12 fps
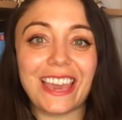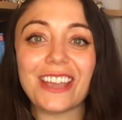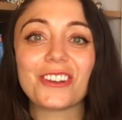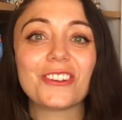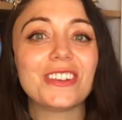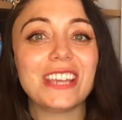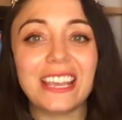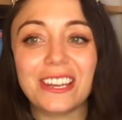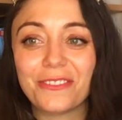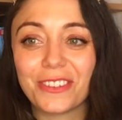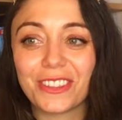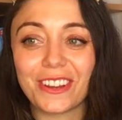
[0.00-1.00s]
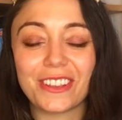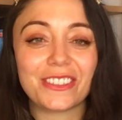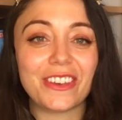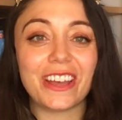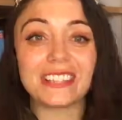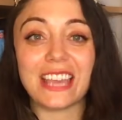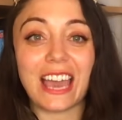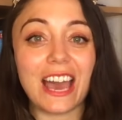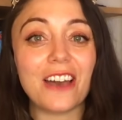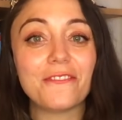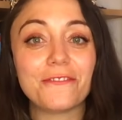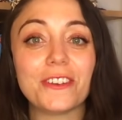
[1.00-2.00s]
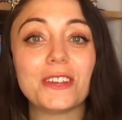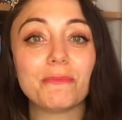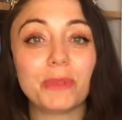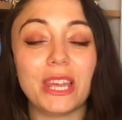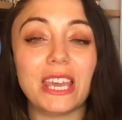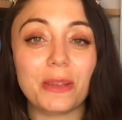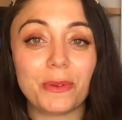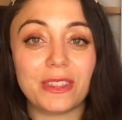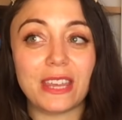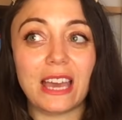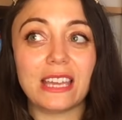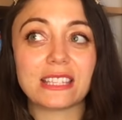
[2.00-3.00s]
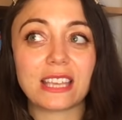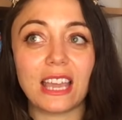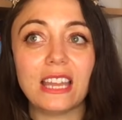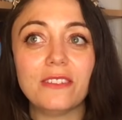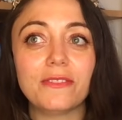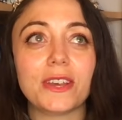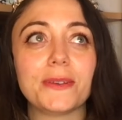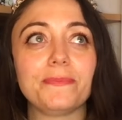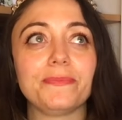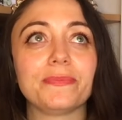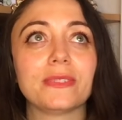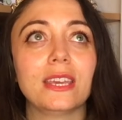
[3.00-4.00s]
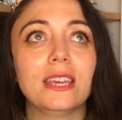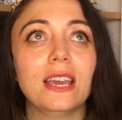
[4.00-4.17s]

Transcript: get creative with our thoughts, have fun playing with that. It's kind of an